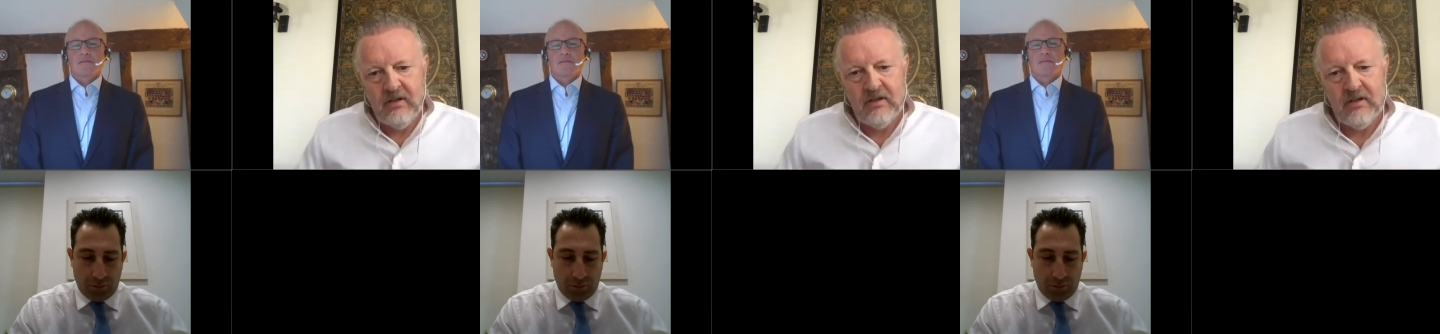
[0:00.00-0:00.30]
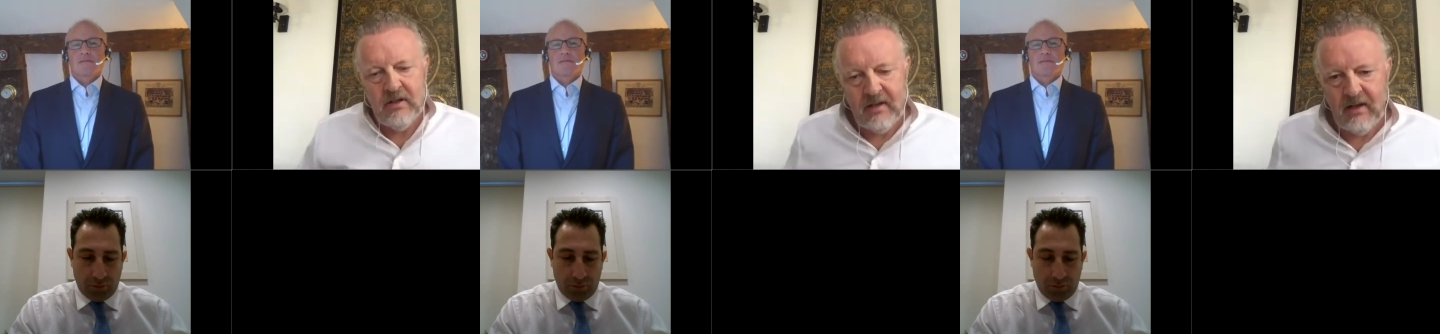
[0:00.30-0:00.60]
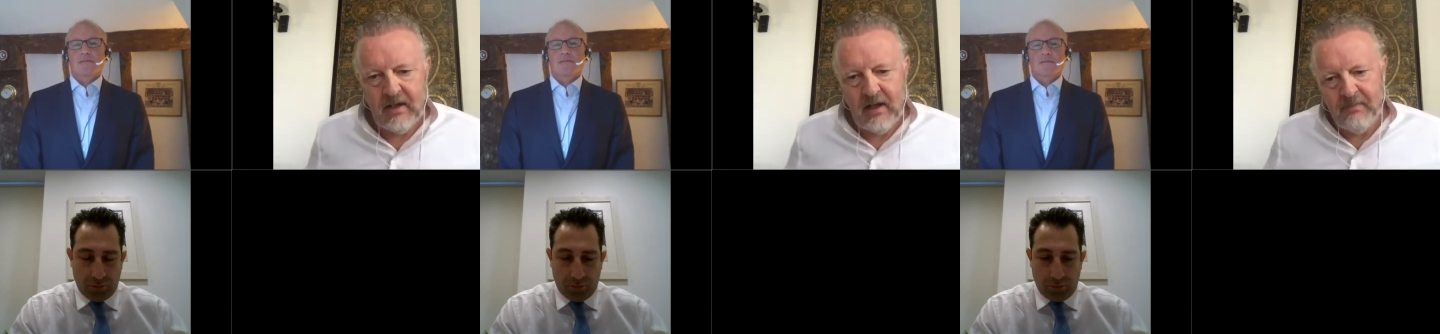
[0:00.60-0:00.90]
Speaker 1: could, could you have
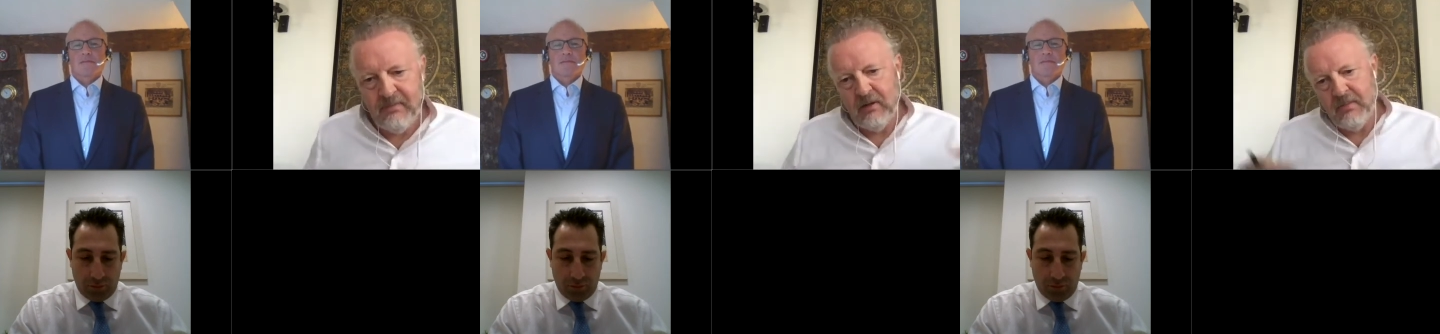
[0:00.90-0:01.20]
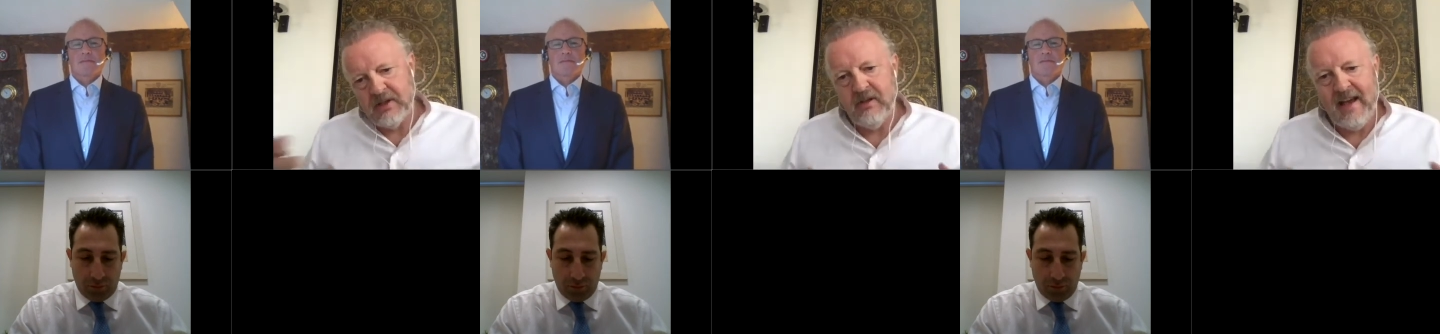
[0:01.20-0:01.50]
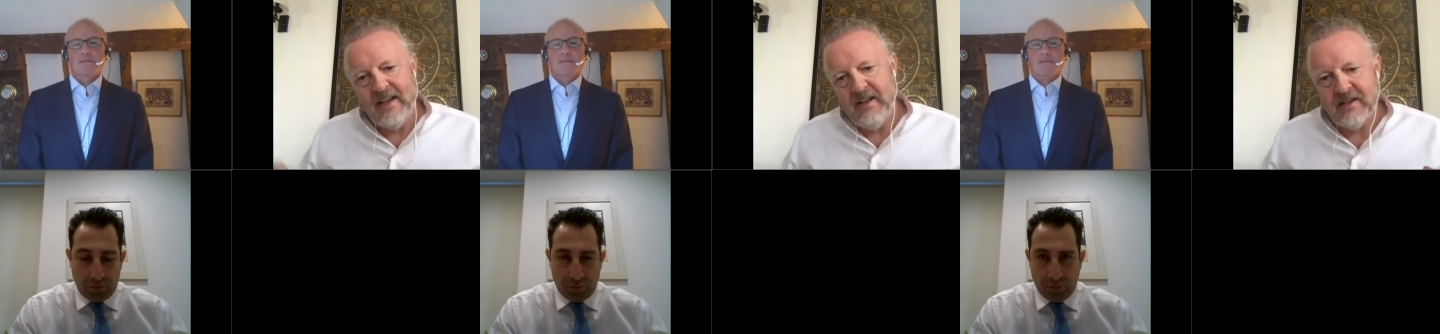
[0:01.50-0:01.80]
a couple of comments on
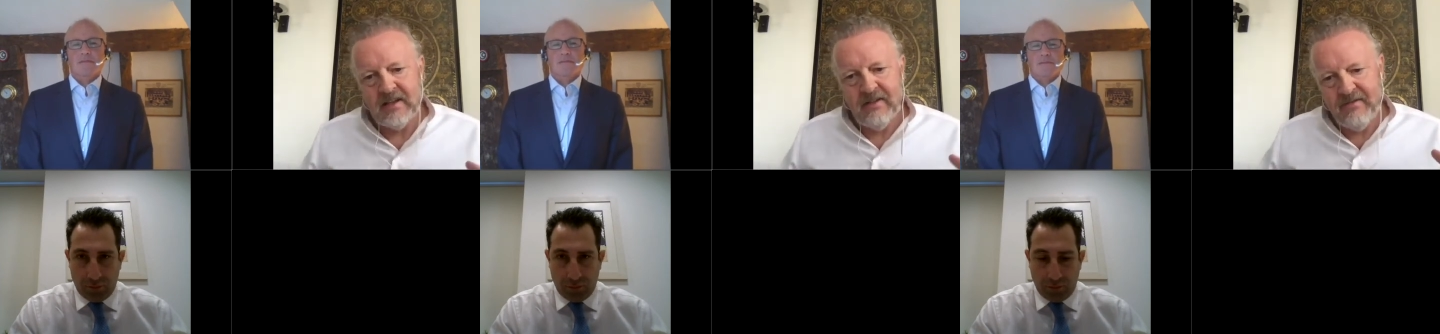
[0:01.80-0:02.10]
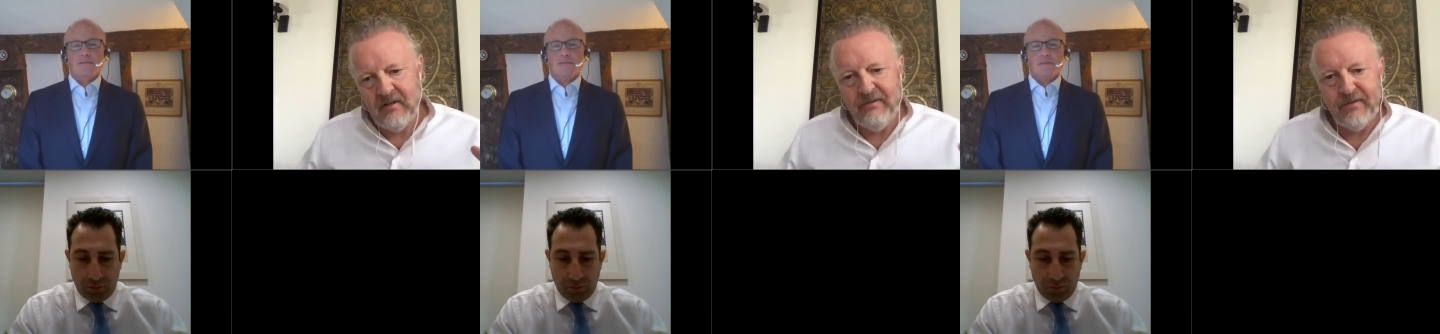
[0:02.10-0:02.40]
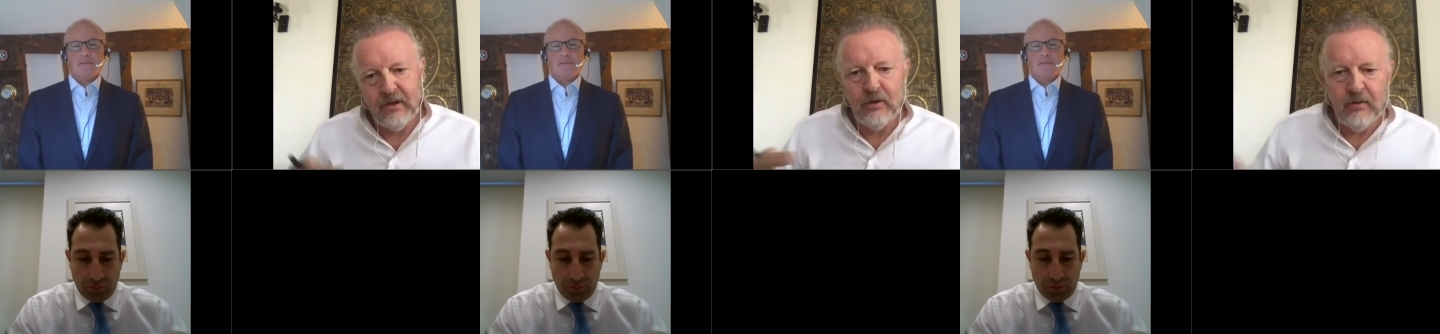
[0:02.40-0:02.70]
that? This is a very
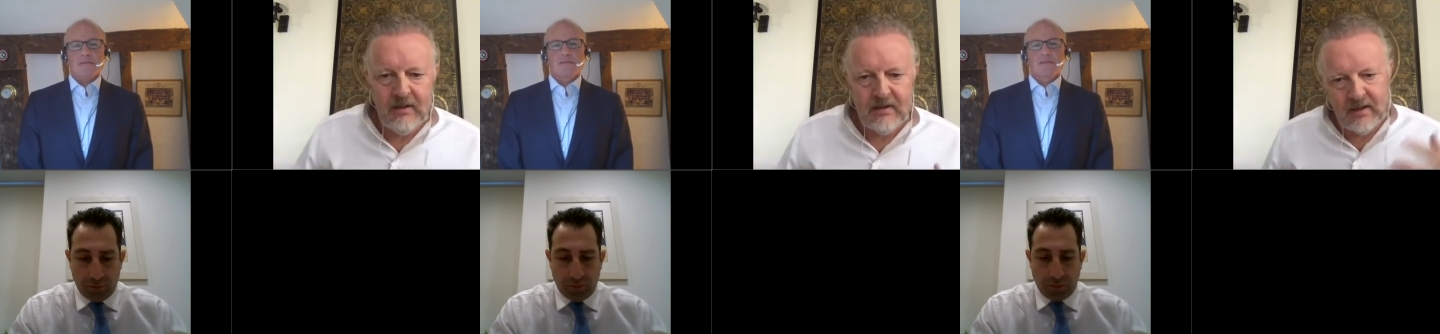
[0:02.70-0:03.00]
fluid